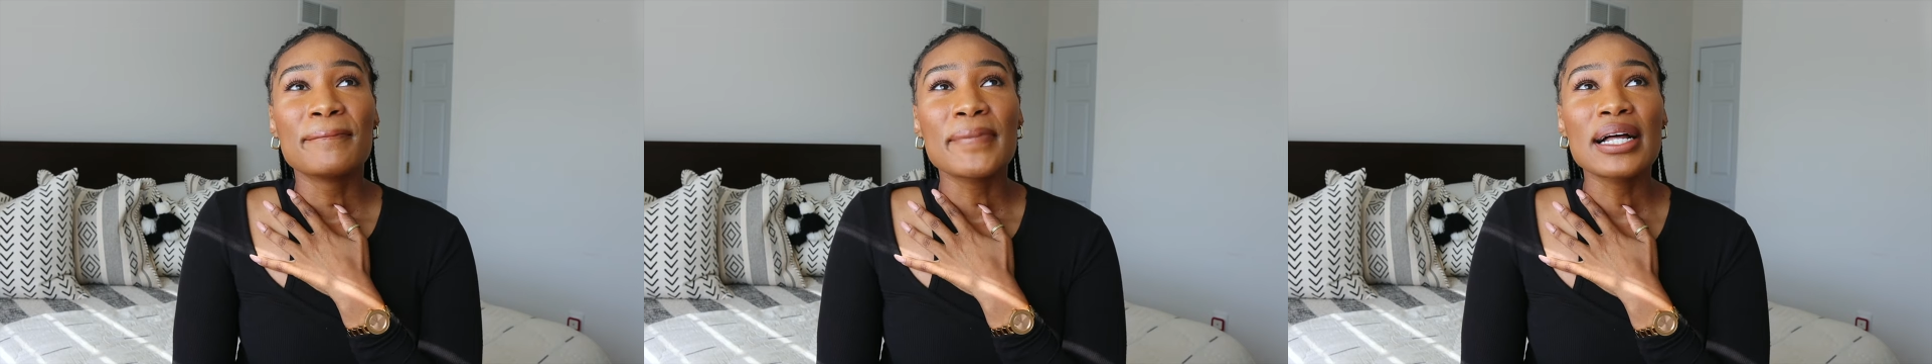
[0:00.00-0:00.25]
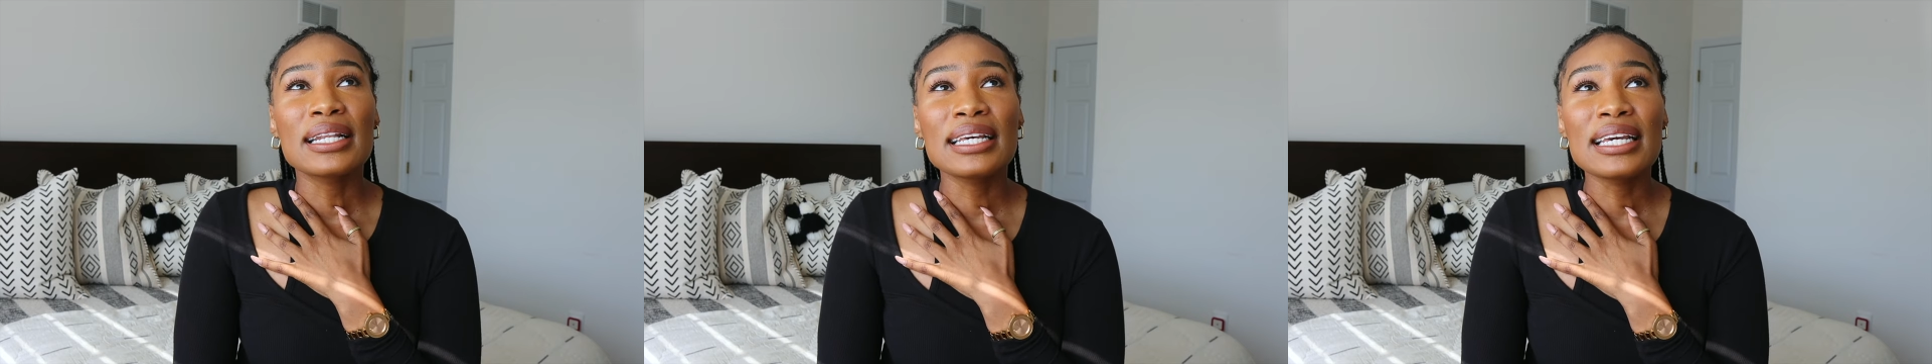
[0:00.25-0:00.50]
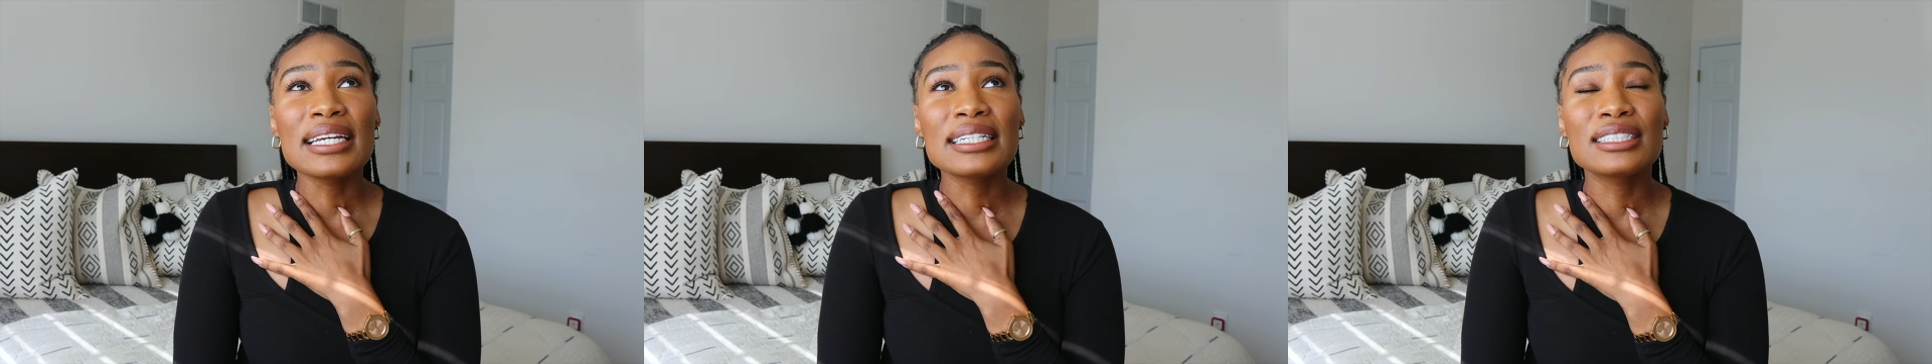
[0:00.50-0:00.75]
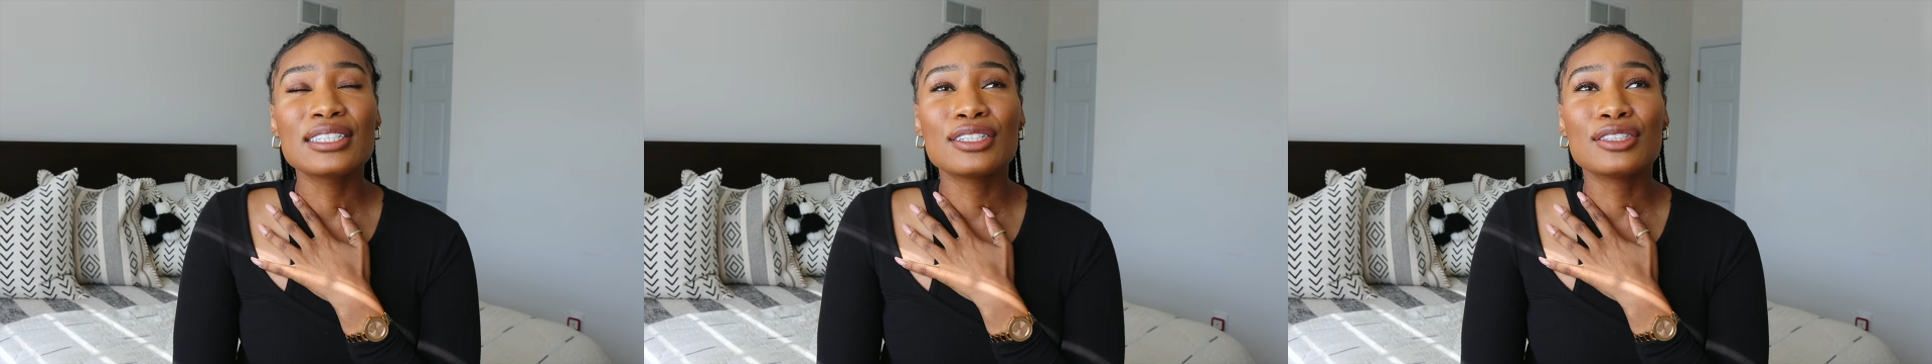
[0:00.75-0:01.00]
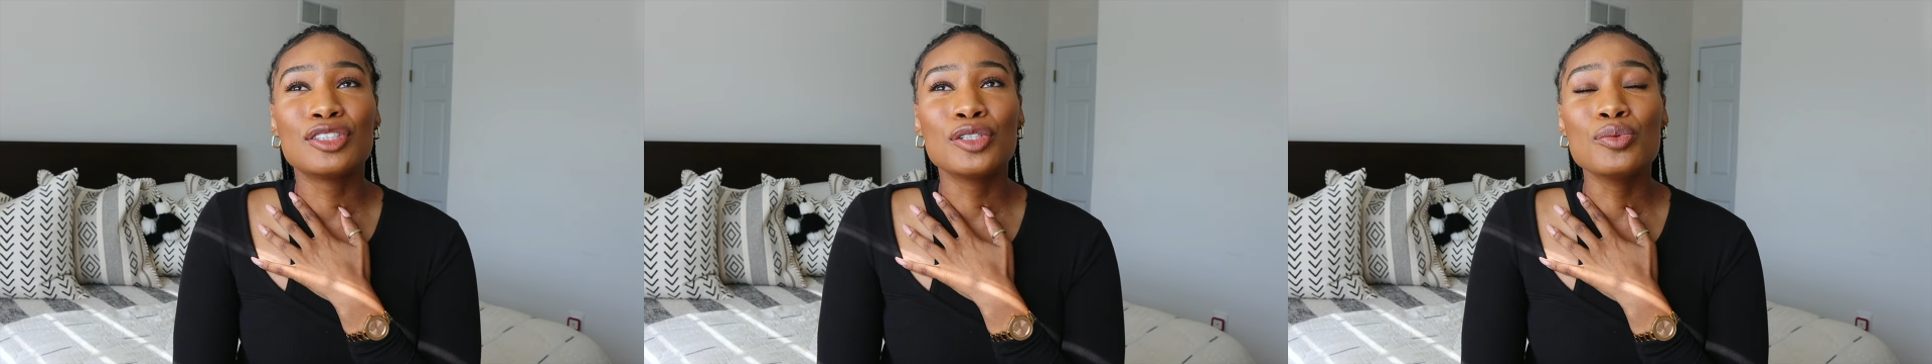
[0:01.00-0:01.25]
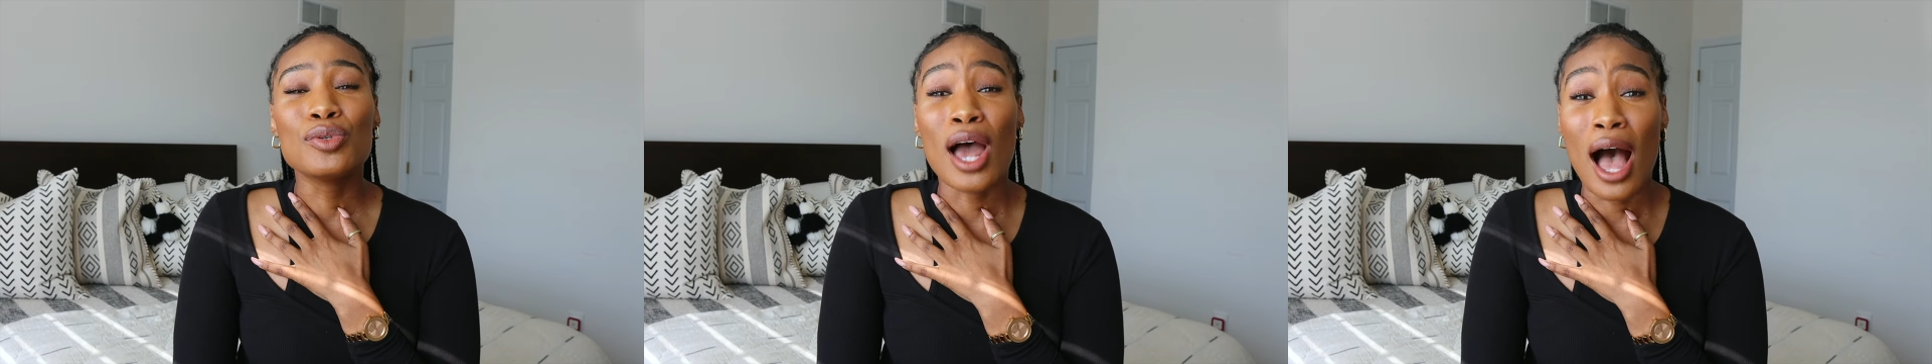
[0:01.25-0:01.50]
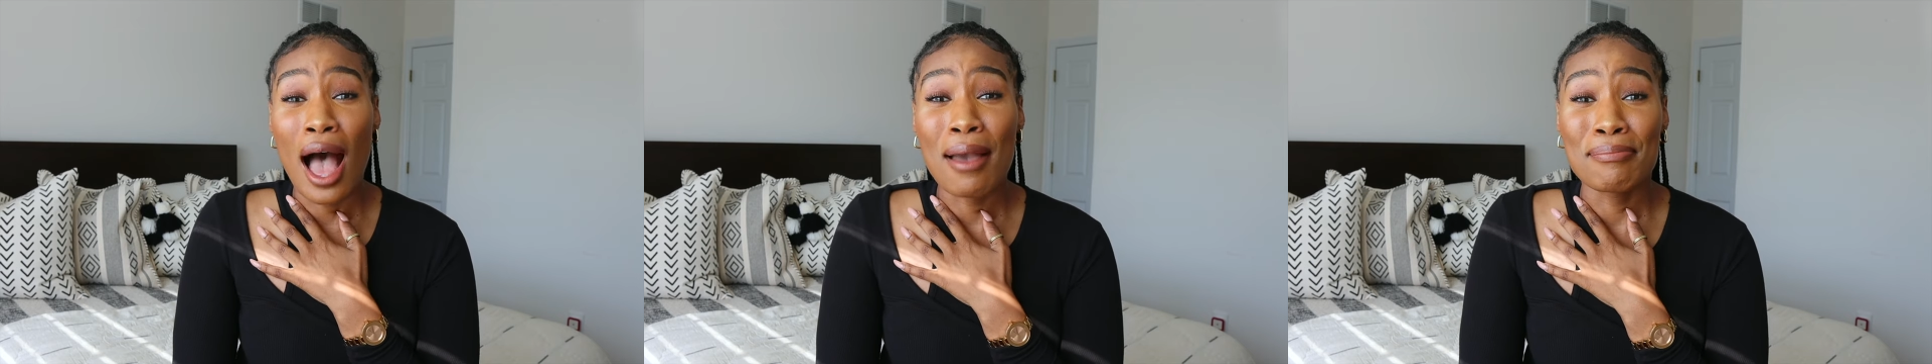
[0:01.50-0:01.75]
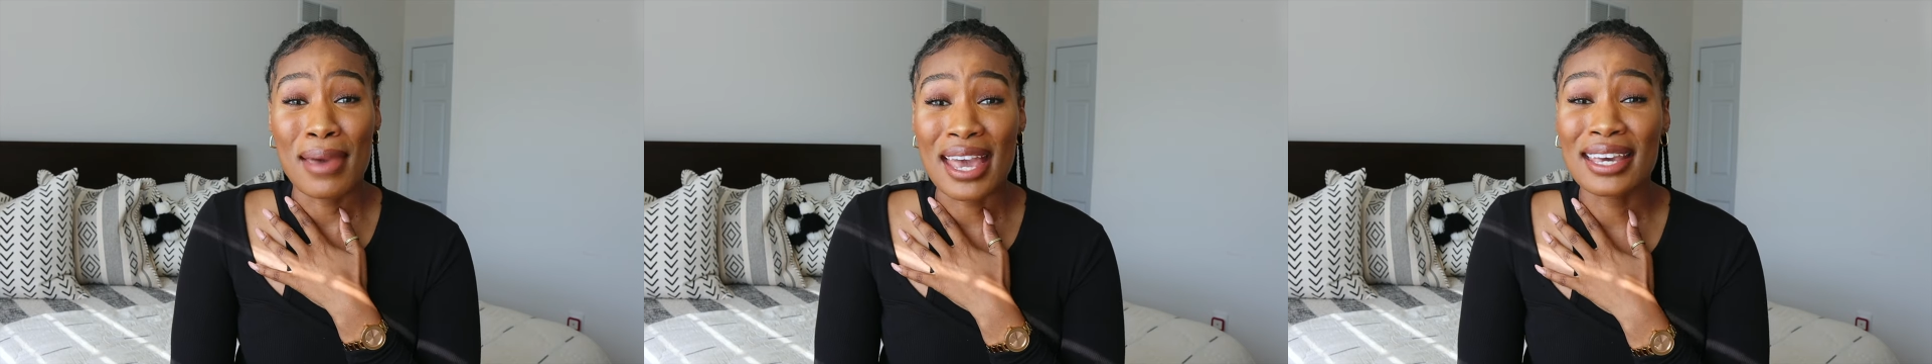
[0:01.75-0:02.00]
Please do
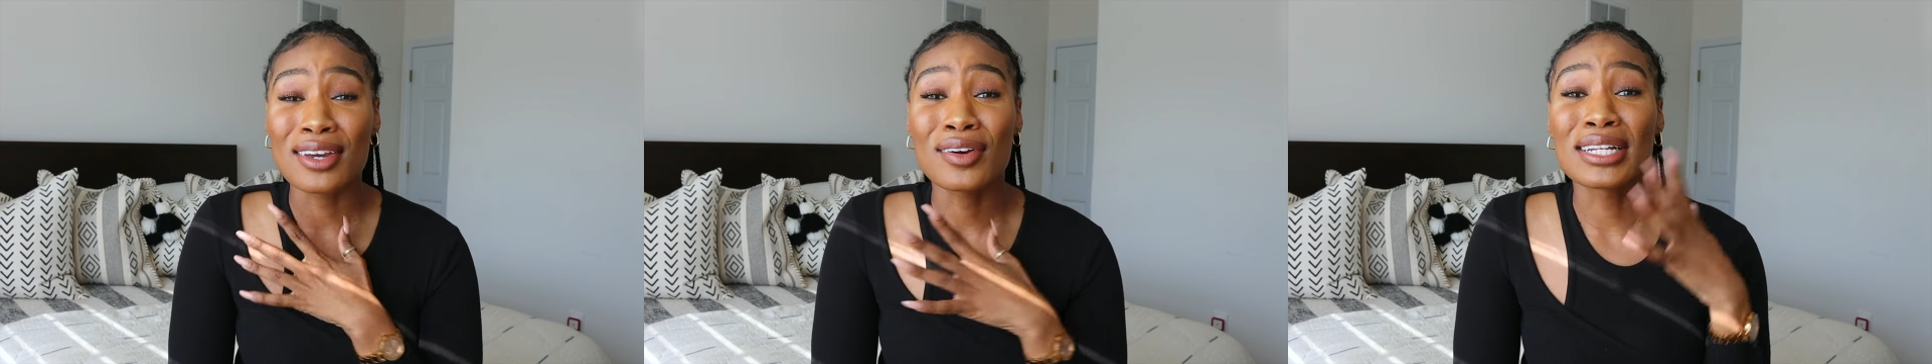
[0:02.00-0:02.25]
not make your